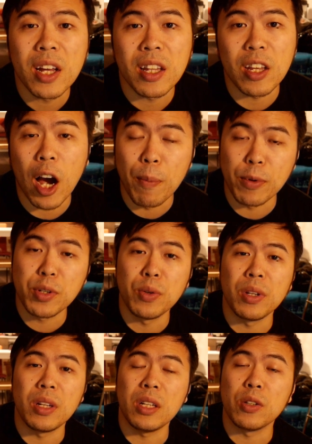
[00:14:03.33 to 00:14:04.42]
the
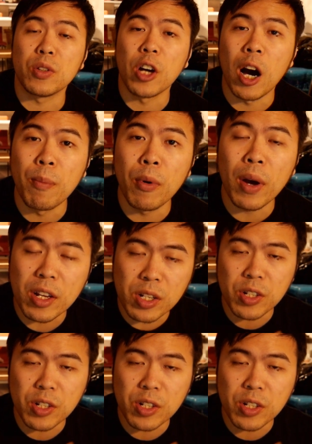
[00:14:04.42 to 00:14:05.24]
opportunity to combo.